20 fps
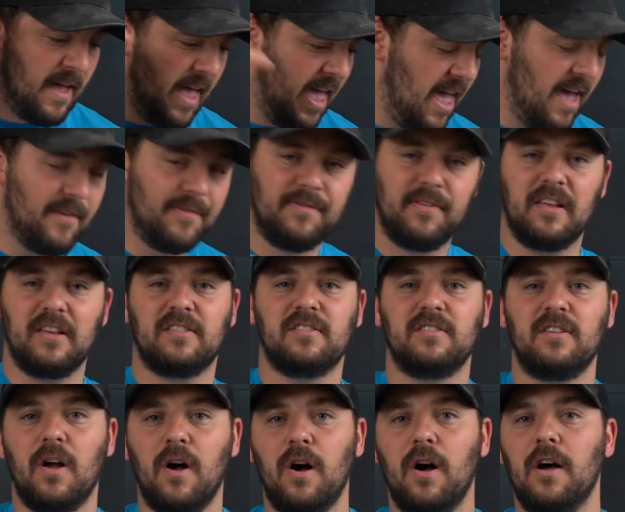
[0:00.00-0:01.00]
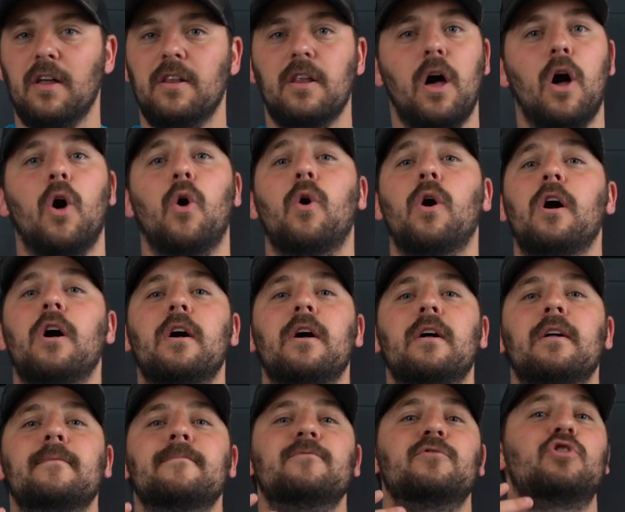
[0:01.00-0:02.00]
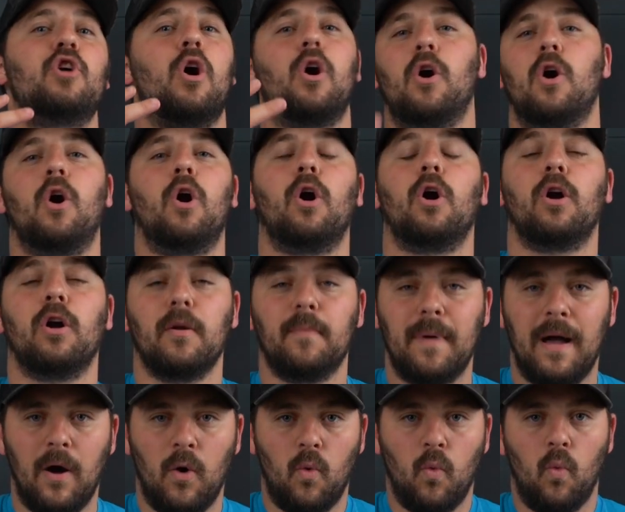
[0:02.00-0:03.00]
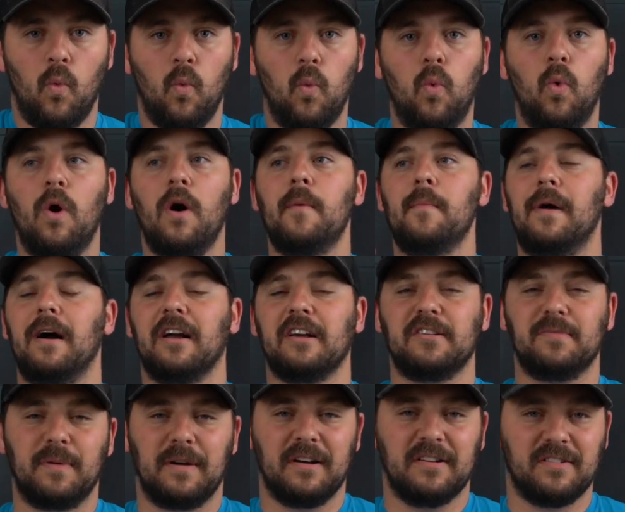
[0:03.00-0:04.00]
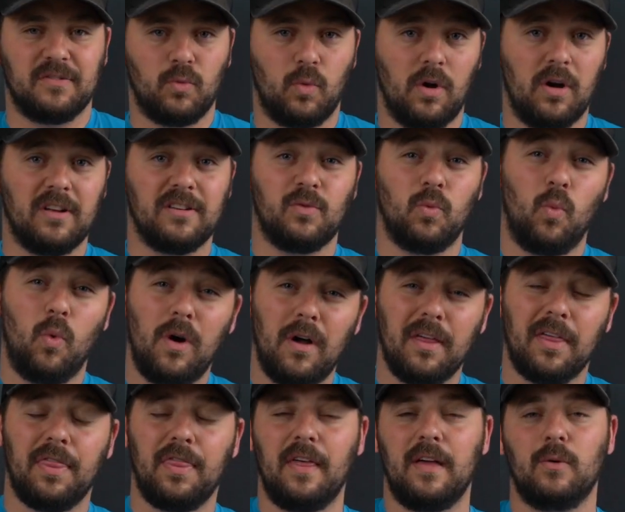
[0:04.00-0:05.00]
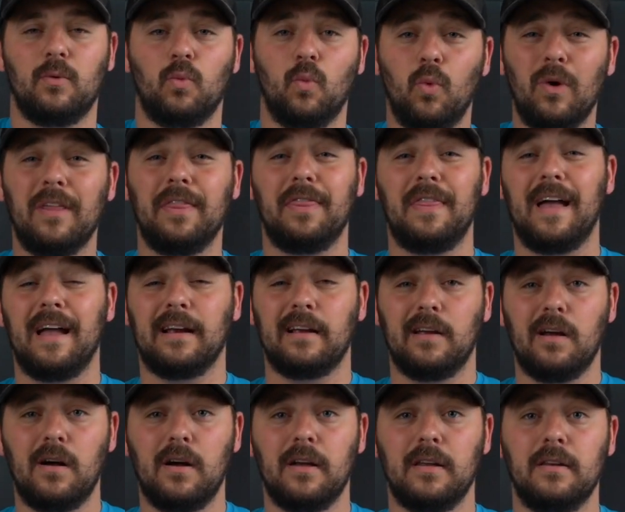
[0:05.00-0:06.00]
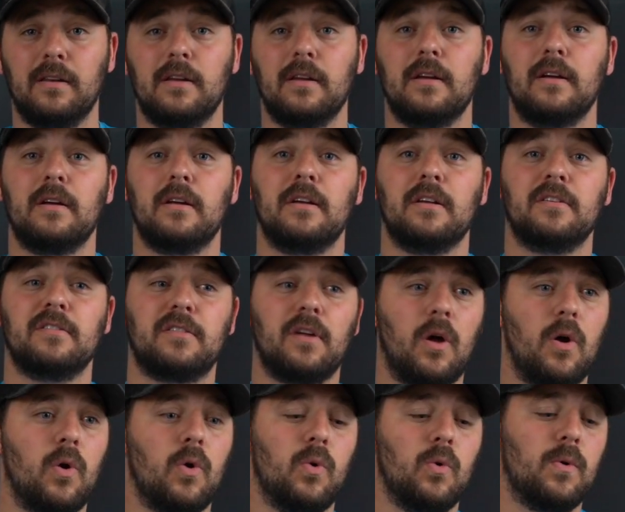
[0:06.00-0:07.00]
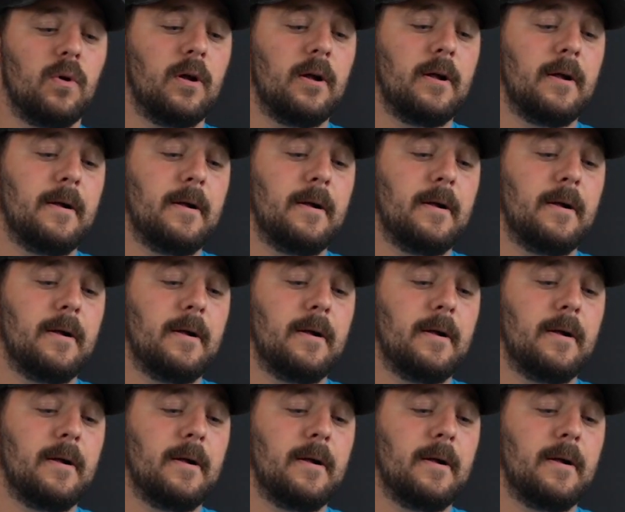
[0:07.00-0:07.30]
F this gun. No, y'all heard about what my experience was with that gun. So